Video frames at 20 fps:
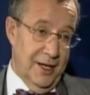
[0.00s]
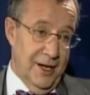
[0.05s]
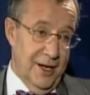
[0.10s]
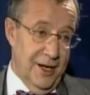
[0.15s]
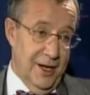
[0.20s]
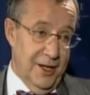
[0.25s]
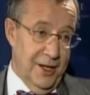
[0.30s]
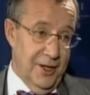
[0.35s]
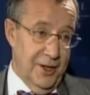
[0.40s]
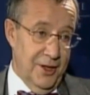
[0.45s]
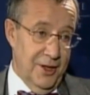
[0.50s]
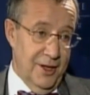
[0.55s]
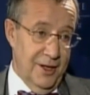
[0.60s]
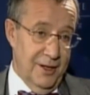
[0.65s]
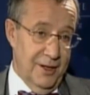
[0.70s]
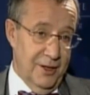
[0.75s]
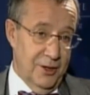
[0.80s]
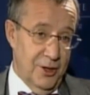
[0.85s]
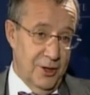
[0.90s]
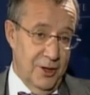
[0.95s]

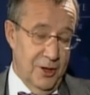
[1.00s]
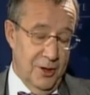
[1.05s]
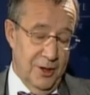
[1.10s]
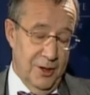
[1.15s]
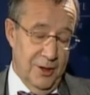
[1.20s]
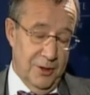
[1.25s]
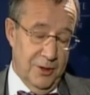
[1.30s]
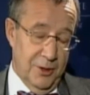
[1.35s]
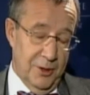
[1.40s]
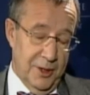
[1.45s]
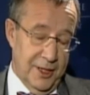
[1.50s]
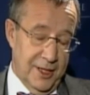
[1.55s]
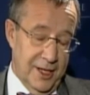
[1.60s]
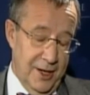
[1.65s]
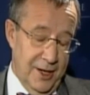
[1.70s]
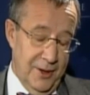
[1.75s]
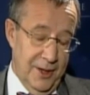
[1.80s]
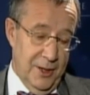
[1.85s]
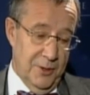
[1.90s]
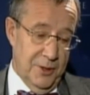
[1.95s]

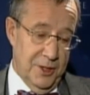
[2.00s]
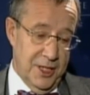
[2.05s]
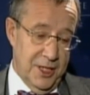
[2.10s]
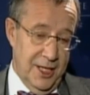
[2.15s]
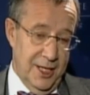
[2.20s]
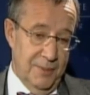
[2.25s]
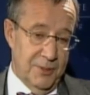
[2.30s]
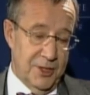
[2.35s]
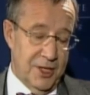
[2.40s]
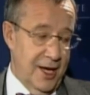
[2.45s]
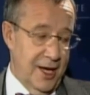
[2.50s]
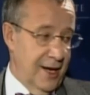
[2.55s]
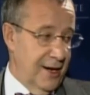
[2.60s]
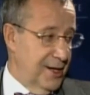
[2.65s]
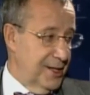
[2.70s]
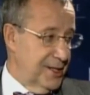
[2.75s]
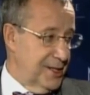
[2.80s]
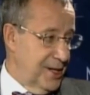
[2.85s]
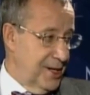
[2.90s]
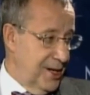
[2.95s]
authoritarian regimes
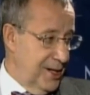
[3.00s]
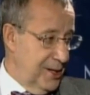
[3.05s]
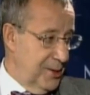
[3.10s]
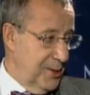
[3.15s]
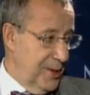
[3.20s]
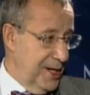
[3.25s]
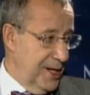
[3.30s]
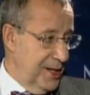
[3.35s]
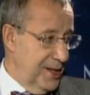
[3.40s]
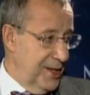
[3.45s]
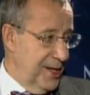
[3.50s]
cannot tolerate